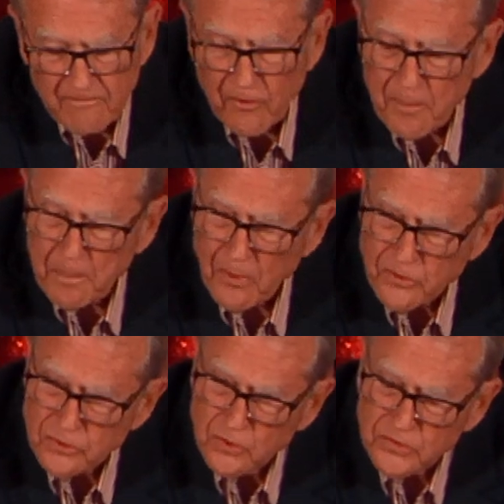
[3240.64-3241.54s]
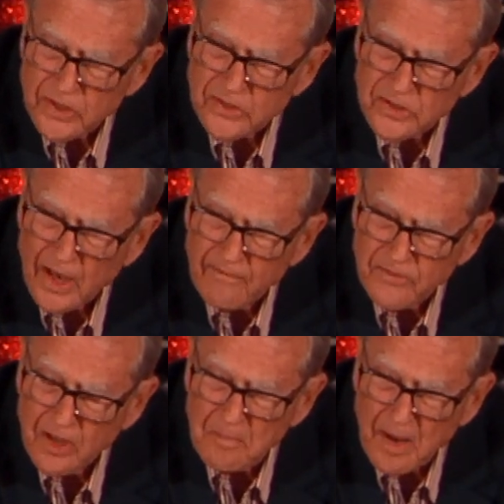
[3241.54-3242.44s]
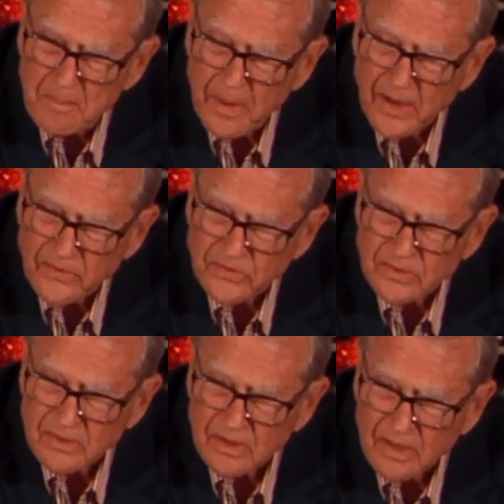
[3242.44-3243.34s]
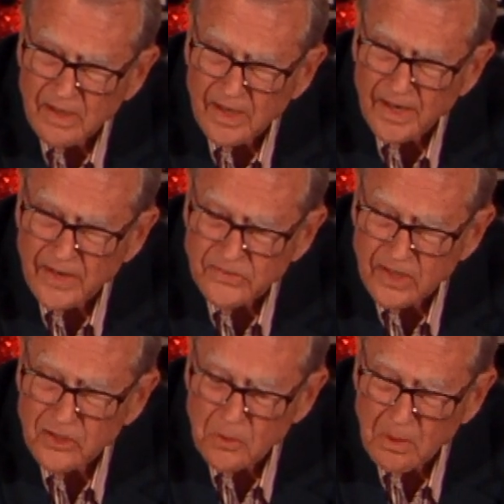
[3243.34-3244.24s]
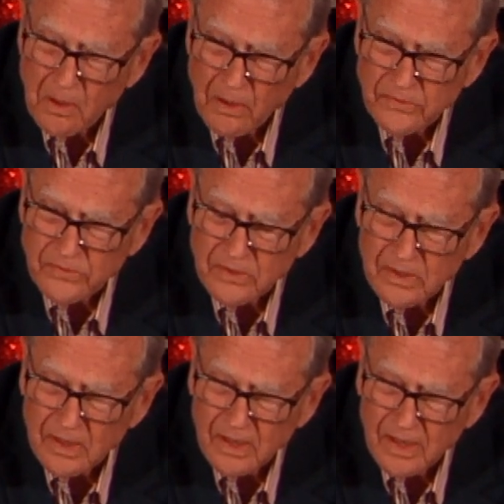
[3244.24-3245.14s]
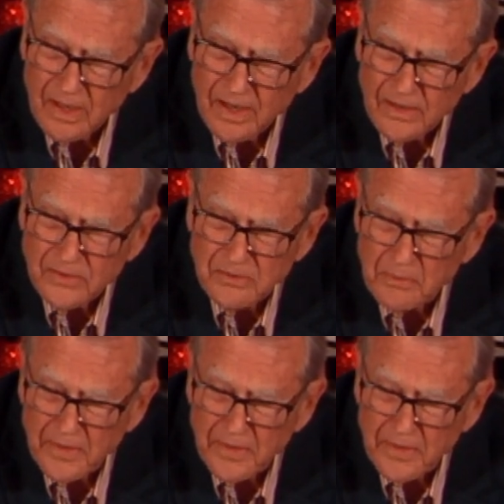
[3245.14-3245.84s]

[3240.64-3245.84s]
For the person who says, I've done my best, and I say, You're lost, you say,